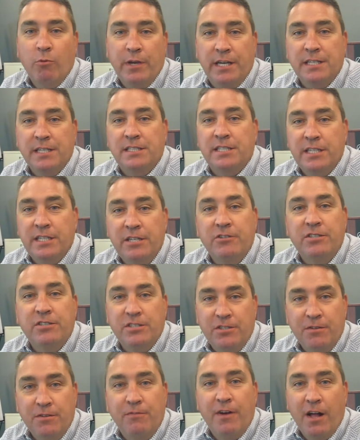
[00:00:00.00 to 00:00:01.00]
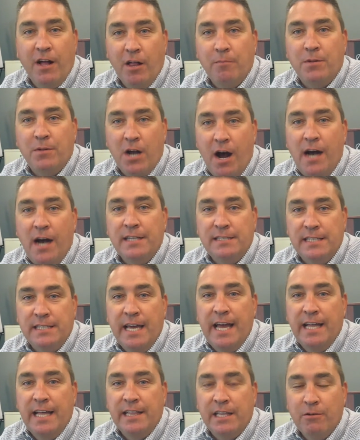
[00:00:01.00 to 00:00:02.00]
we continued to develop
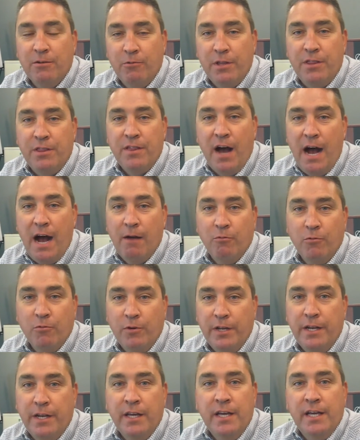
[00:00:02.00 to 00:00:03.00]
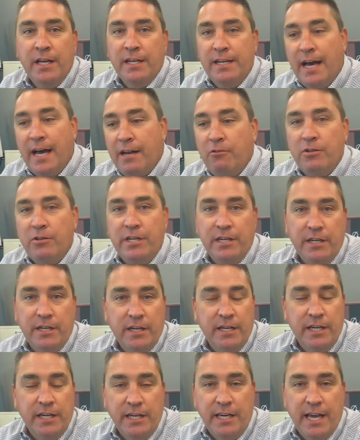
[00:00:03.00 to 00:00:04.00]
content that we thought would not only
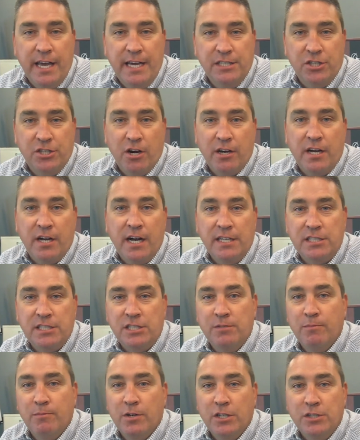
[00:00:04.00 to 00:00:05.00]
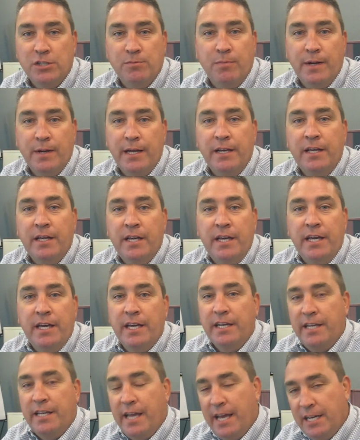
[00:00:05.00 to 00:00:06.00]
engage our customers, but
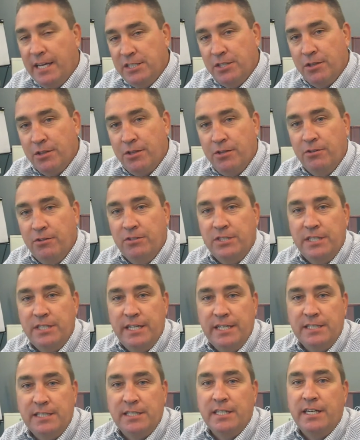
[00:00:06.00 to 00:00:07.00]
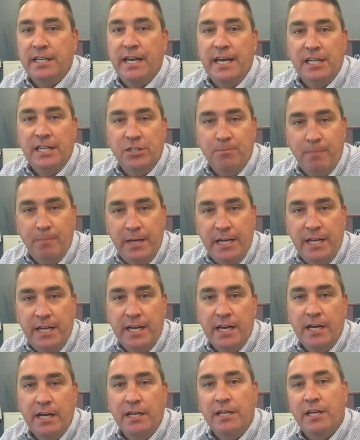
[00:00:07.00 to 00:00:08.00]
engage enthusiasts, engage
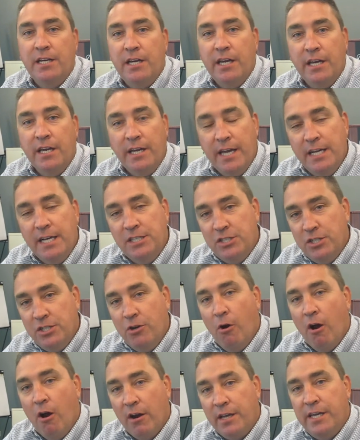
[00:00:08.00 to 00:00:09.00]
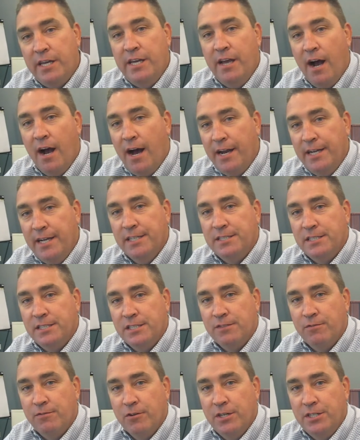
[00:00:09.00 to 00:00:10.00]
media, engage our key
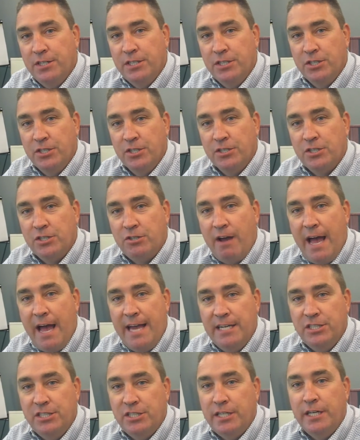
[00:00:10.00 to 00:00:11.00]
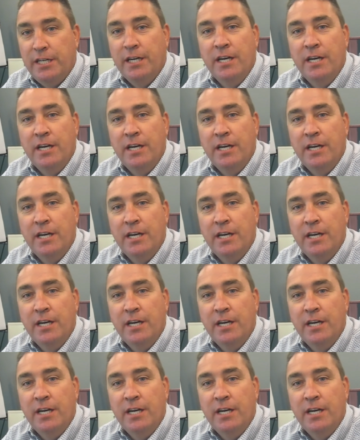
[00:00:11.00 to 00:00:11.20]
audiences for our digital strategy.